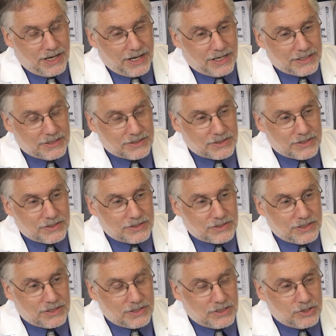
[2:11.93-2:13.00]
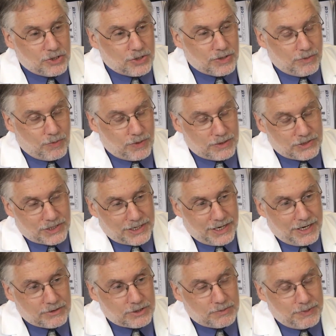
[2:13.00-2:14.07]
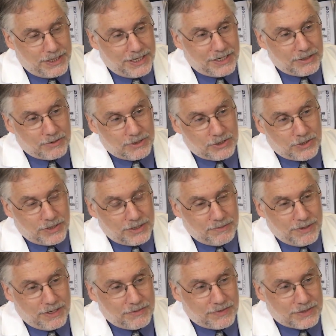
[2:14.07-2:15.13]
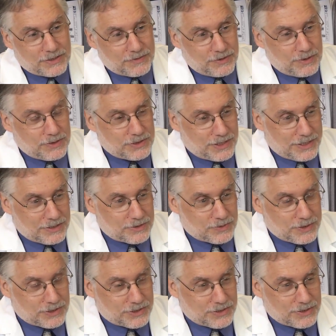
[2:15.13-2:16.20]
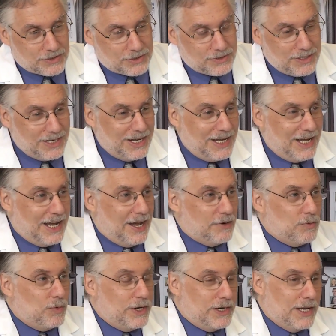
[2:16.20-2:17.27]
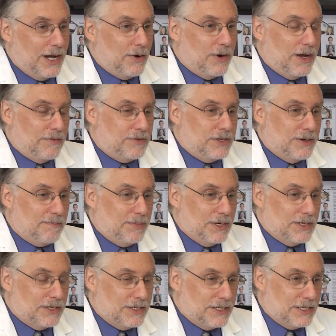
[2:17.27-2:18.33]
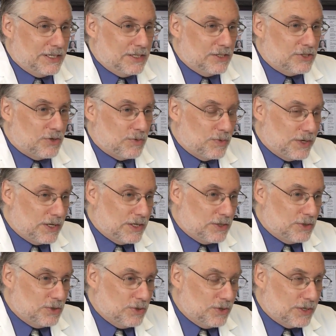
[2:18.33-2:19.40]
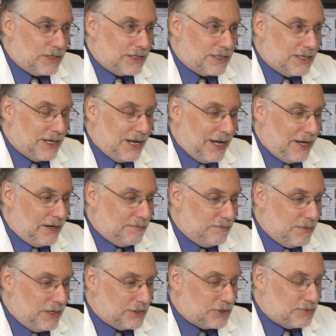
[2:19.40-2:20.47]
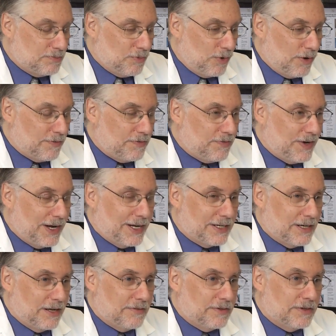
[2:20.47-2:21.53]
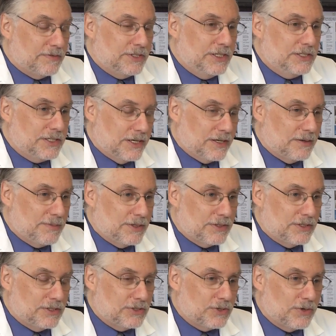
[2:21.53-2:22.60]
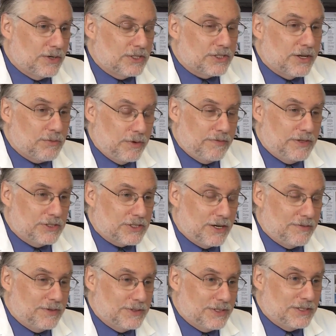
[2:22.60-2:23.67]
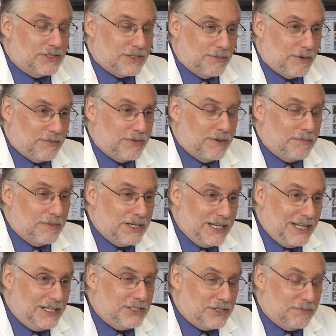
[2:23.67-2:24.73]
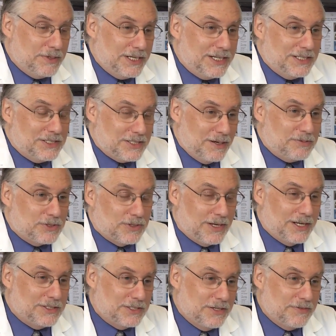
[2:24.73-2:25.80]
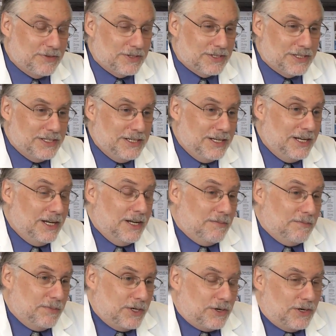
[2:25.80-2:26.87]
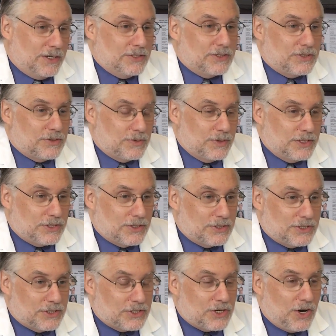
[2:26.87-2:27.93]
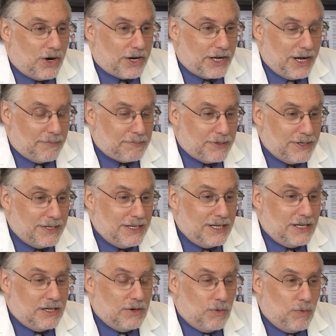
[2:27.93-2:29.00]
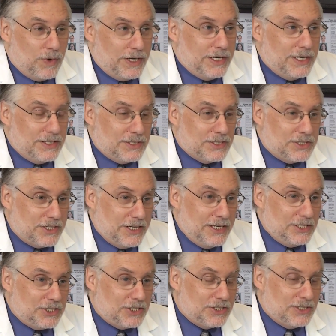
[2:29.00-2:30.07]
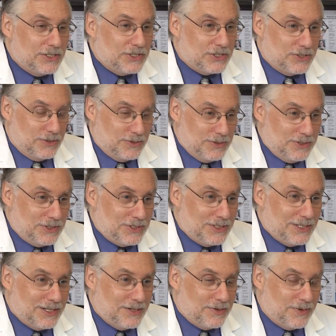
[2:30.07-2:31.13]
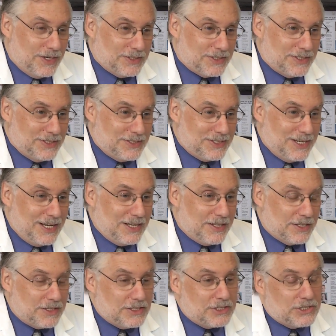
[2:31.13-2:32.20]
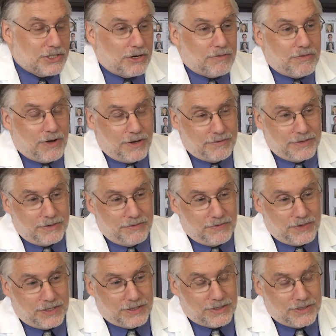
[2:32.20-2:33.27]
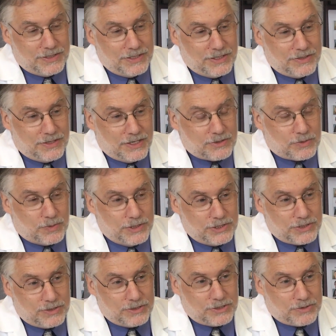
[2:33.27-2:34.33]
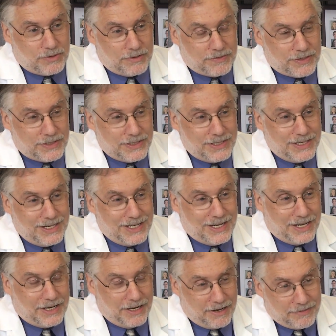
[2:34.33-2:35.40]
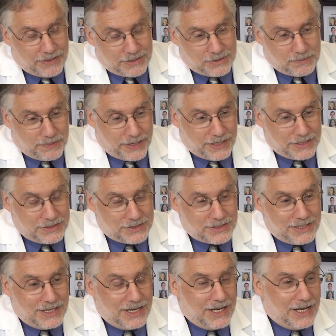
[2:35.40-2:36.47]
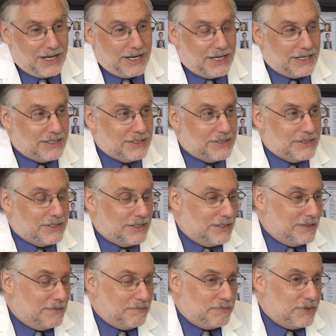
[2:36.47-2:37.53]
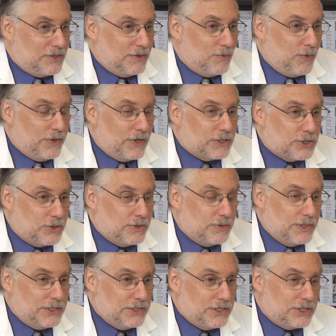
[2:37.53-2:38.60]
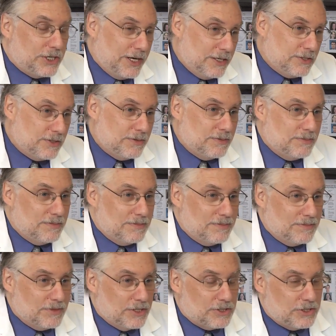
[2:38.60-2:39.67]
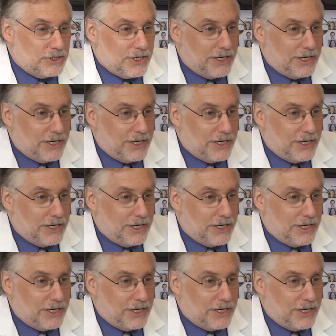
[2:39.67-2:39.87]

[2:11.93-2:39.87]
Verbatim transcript: And neuro, psychiatry is beginning to enjoy the benefits of neuroscience research. And we now have the ability to really look at a much more fine level of detail about the disorders. And we've discovered that some of them need to be conceptualized differently because the research has caught up. We need to teach students and residents that this is an evolving field that's research driven and evidence based, and um, when there's a good reason to change, they should